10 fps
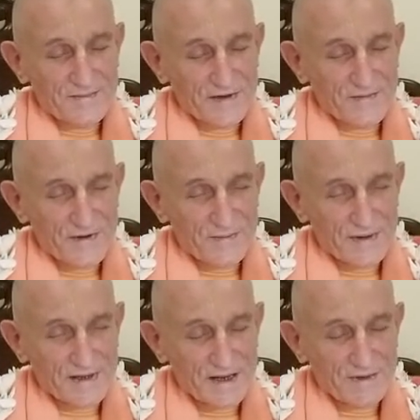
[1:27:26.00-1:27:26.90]
before
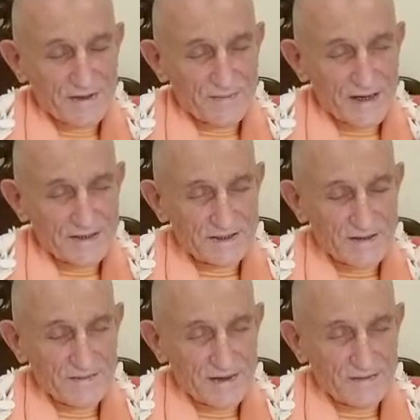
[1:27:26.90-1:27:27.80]
Navadvip
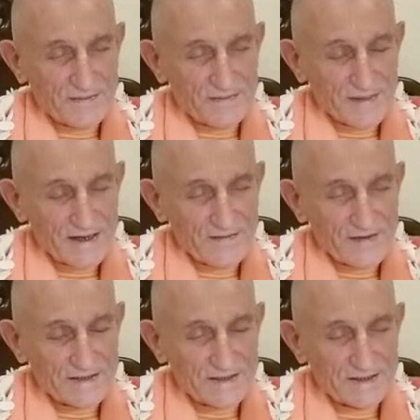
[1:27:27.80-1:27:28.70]
pastime had
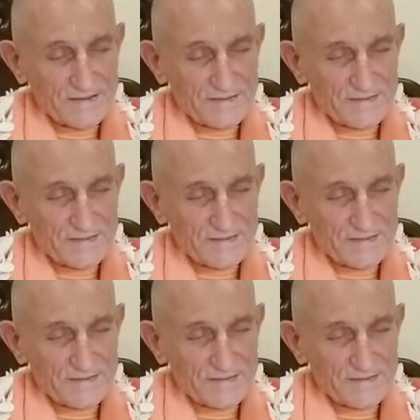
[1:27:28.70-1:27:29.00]
manifested.